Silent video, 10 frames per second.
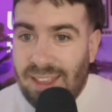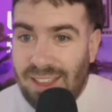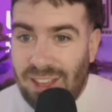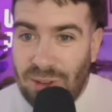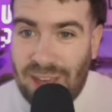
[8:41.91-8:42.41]

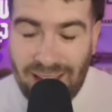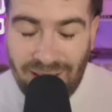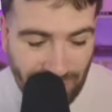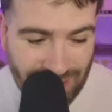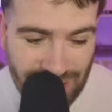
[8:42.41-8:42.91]
who can
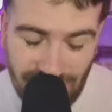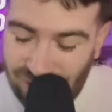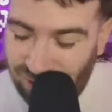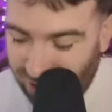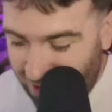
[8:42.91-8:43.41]
go inside.
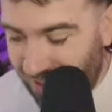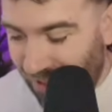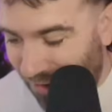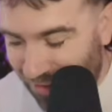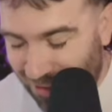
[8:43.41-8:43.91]
Rodgers can
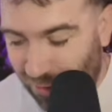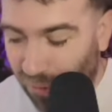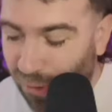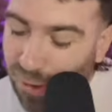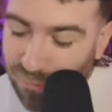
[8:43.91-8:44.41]
go inside, but
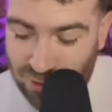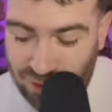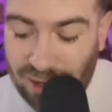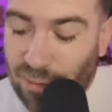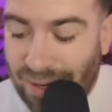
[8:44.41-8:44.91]
I'm just going
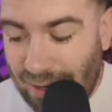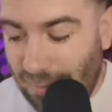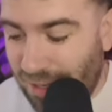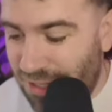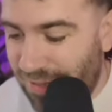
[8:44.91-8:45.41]
to quickly
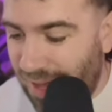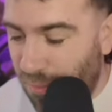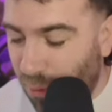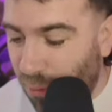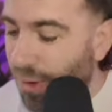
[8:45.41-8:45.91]
mention that.
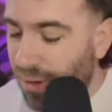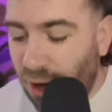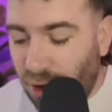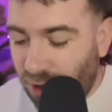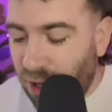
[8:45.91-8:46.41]
But we're
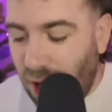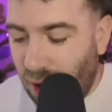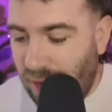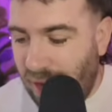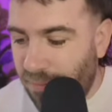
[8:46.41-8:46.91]
not going to go
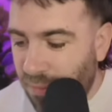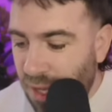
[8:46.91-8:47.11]
there.